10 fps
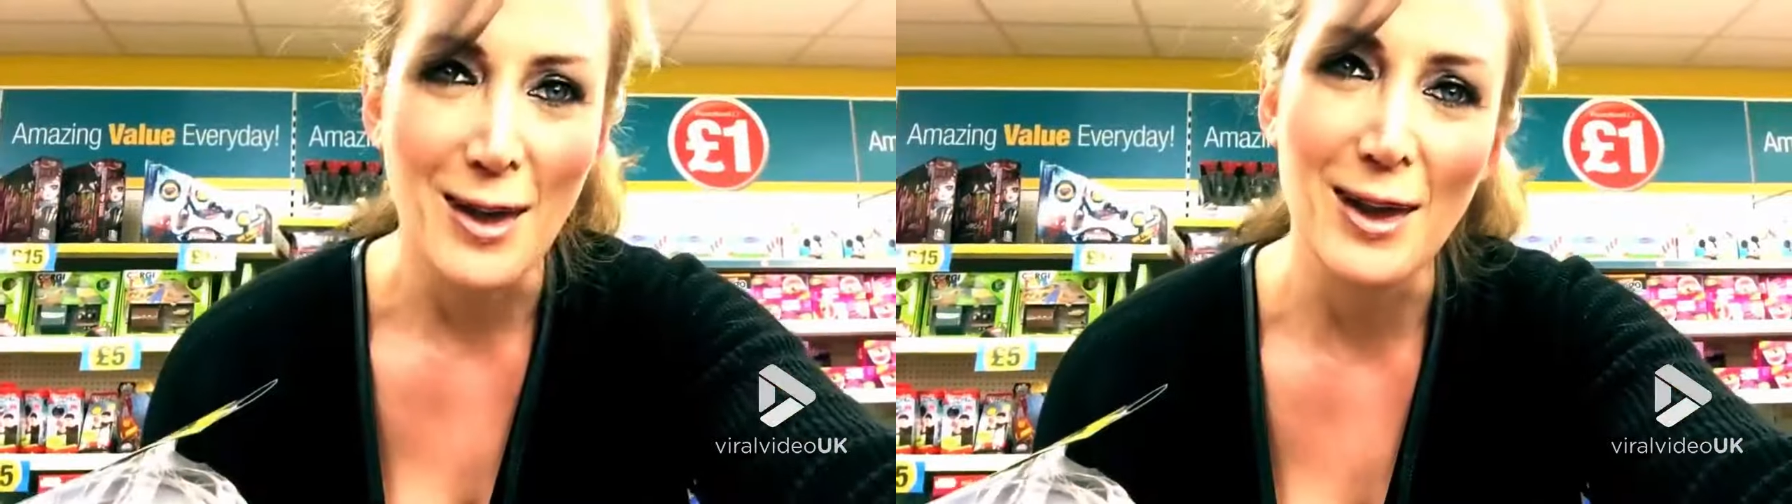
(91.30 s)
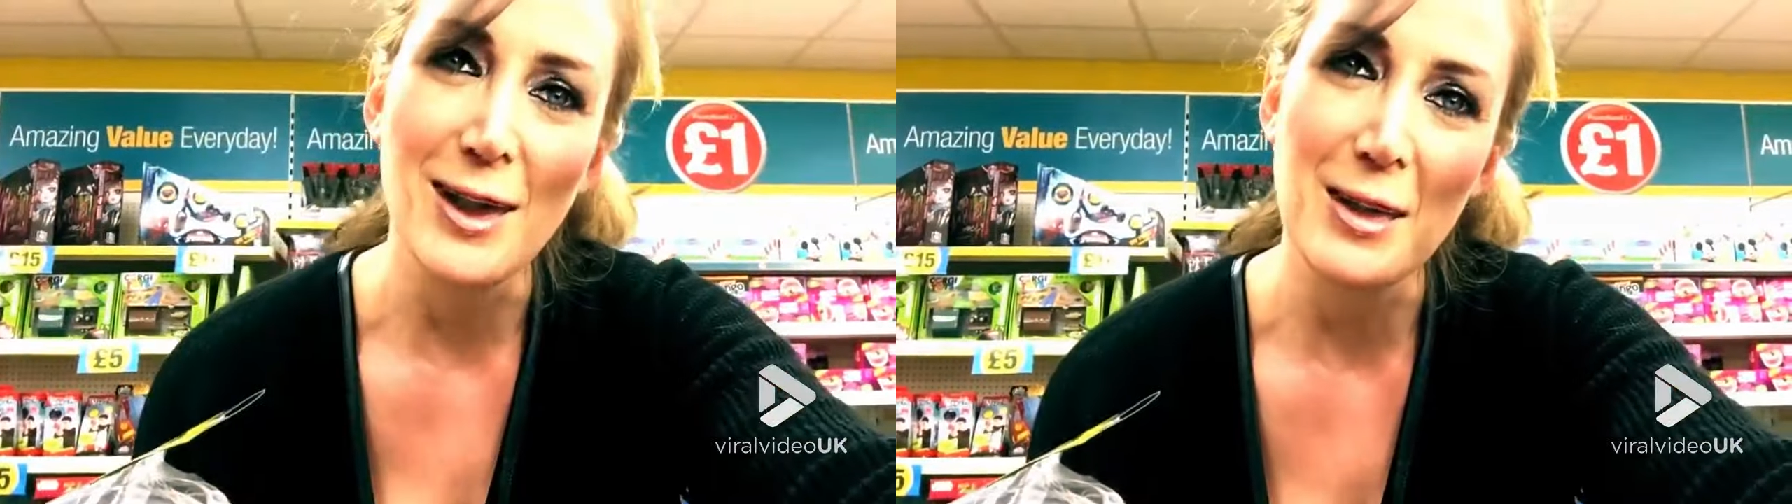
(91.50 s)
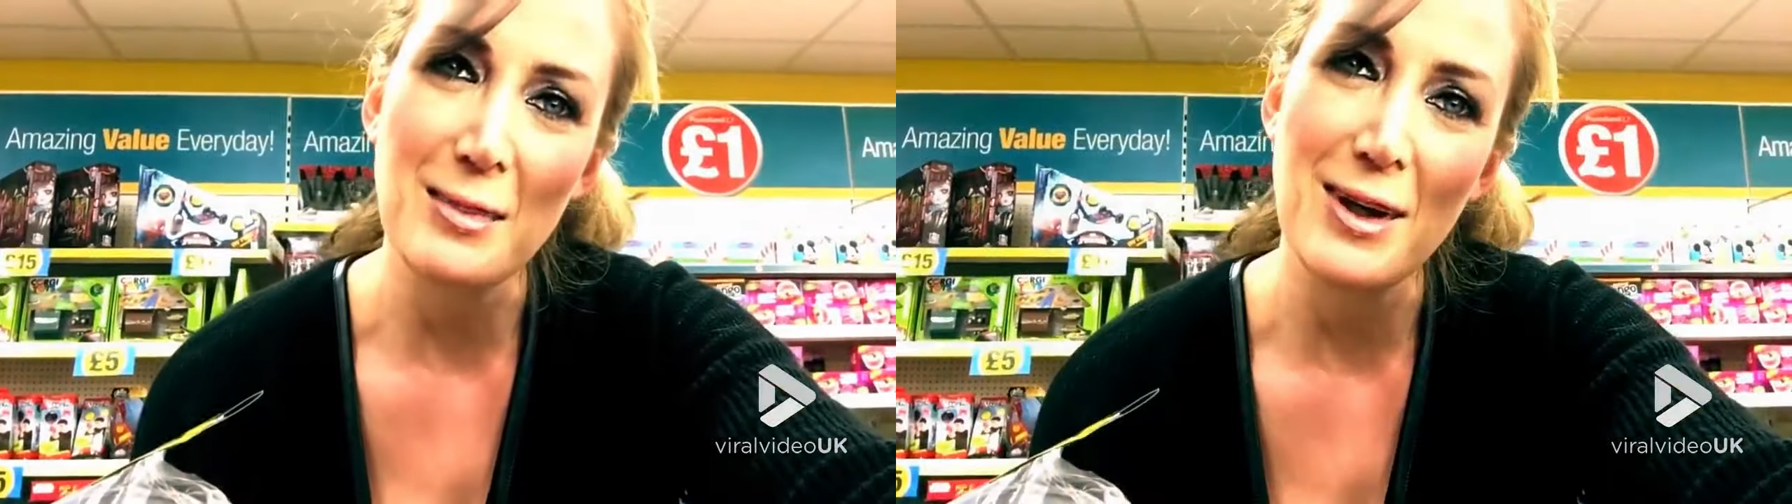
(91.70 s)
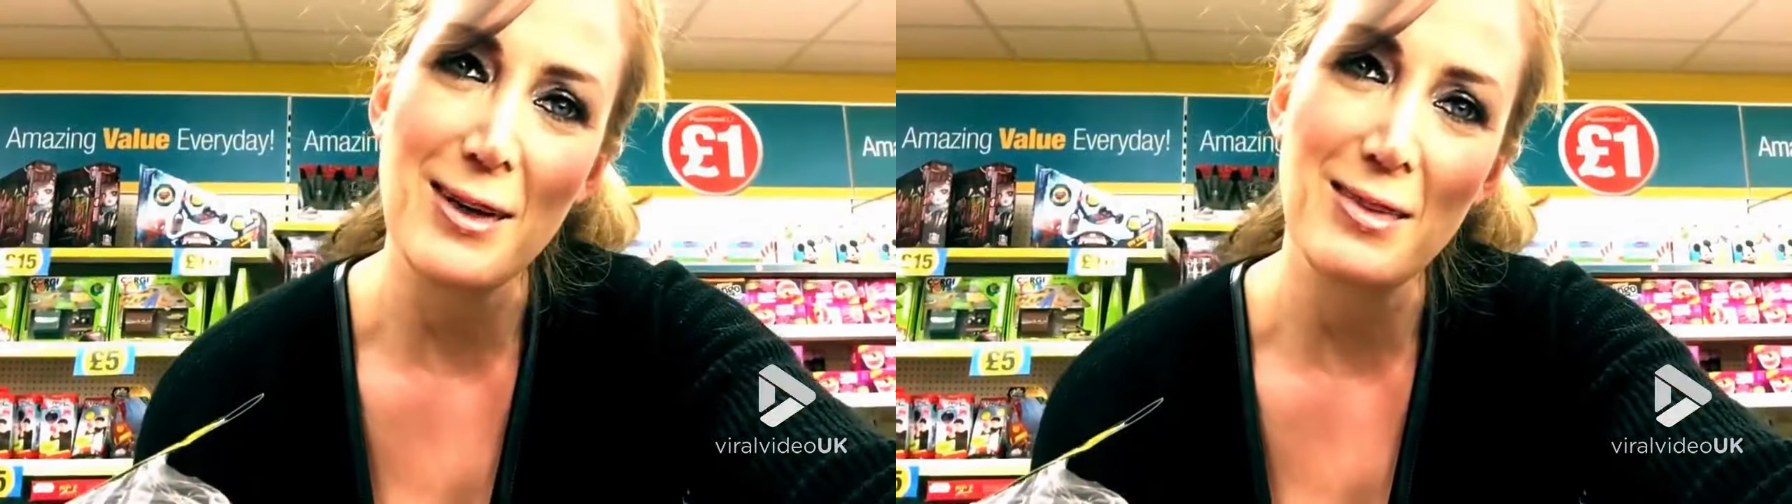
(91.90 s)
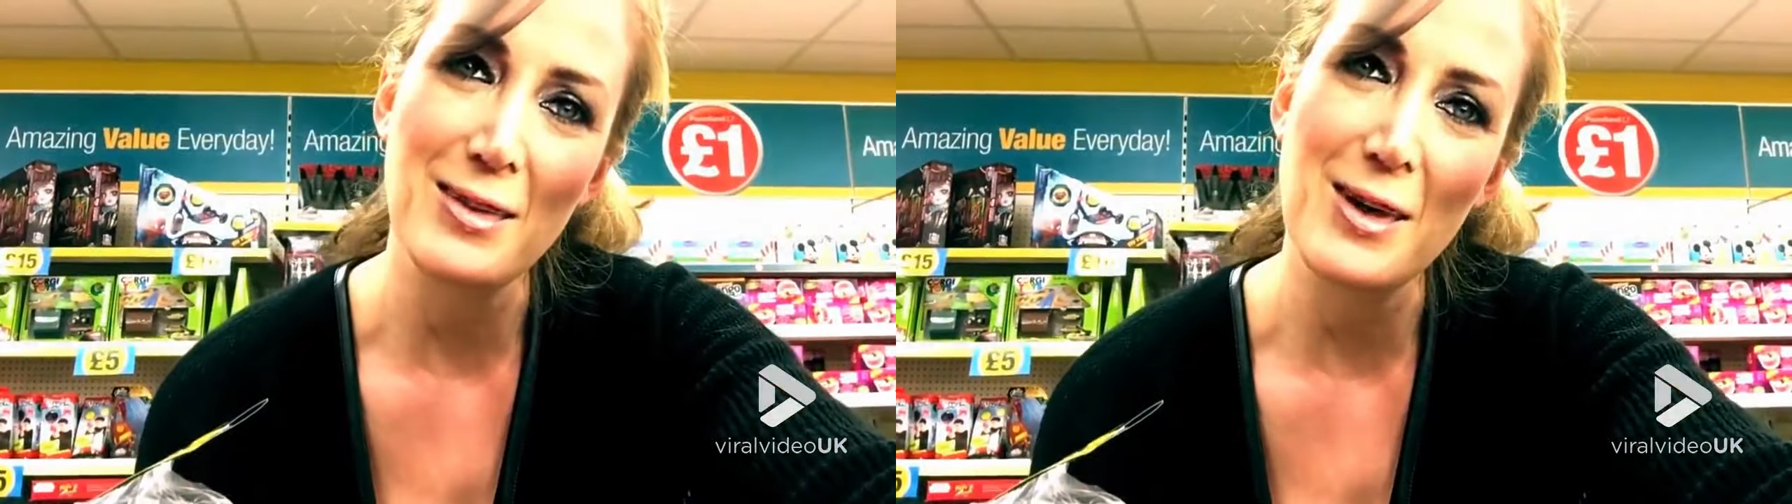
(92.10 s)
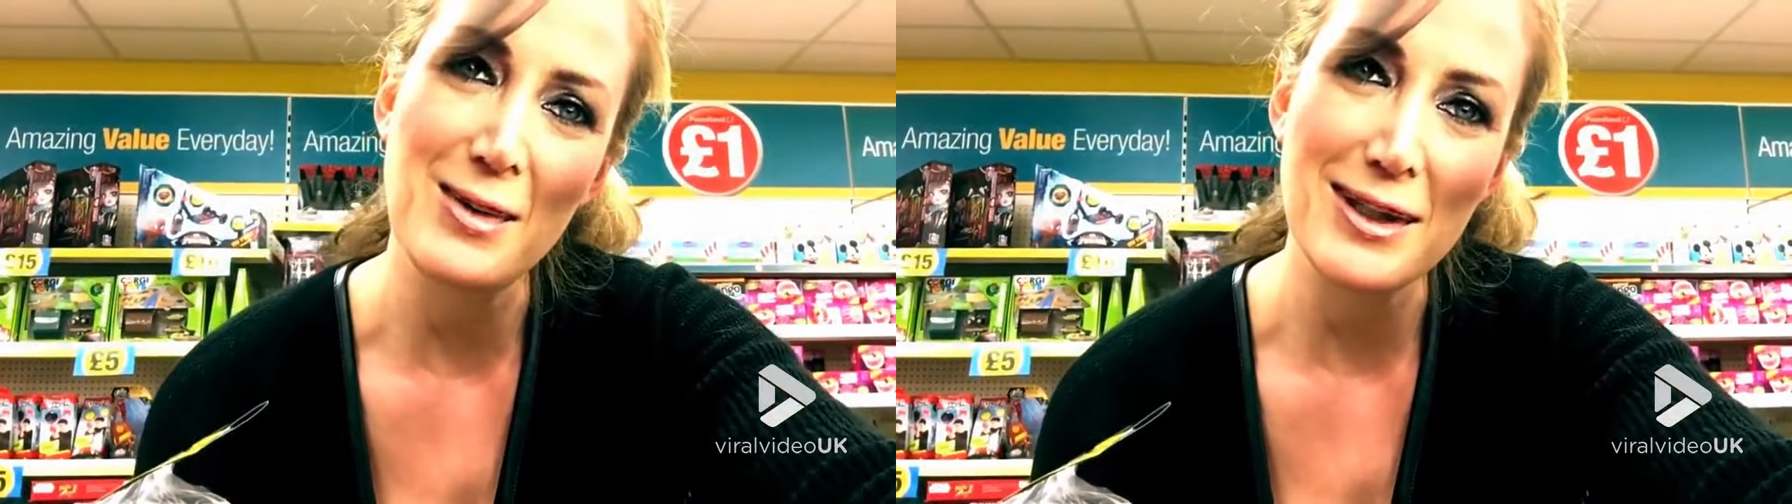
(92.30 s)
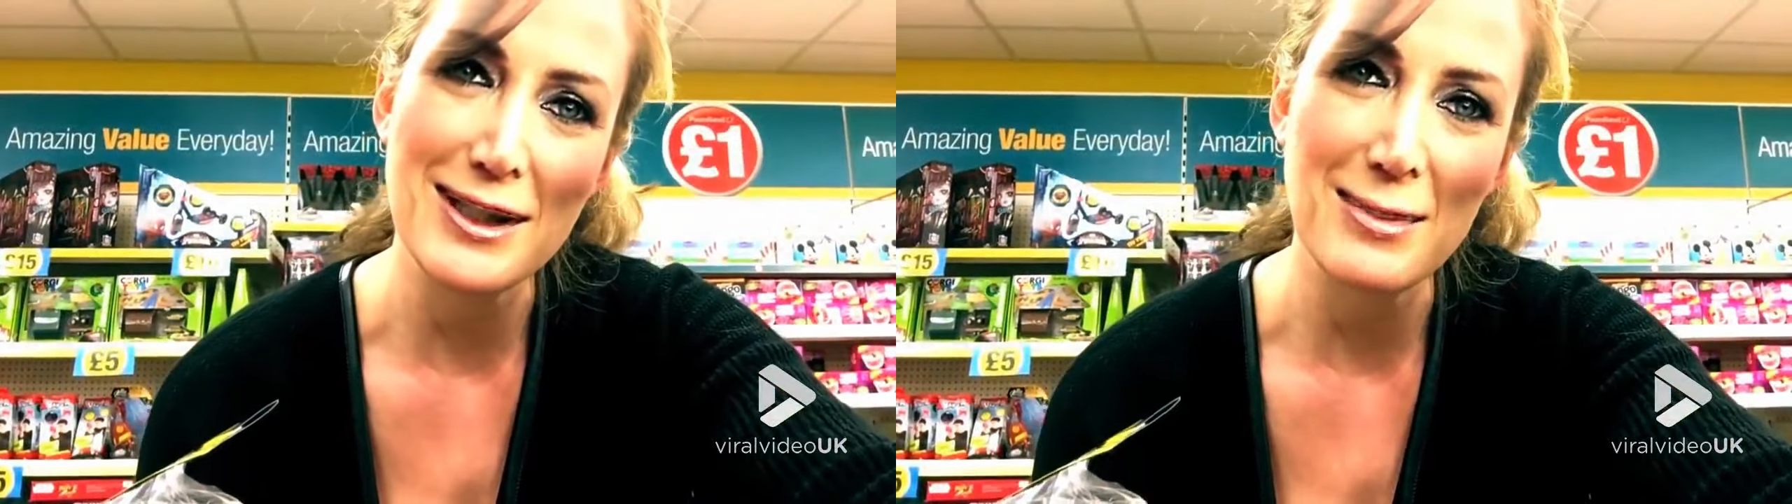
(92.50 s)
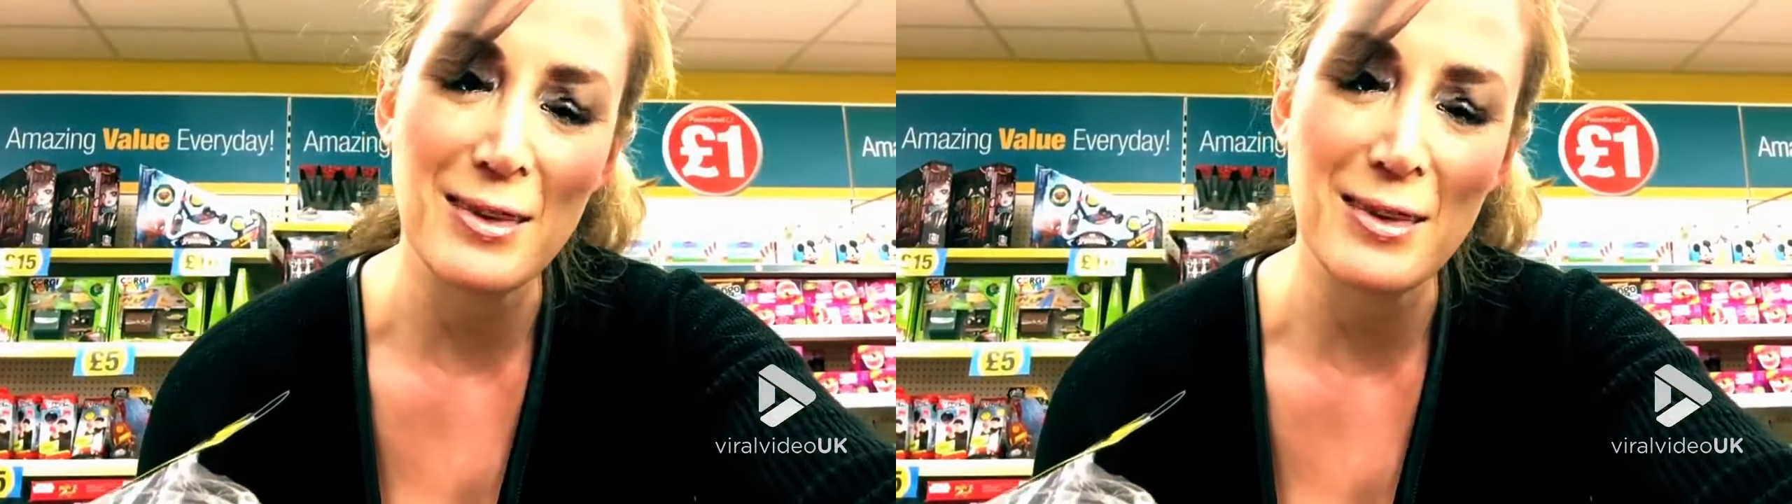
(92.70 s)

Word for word: Not a lot of people know this,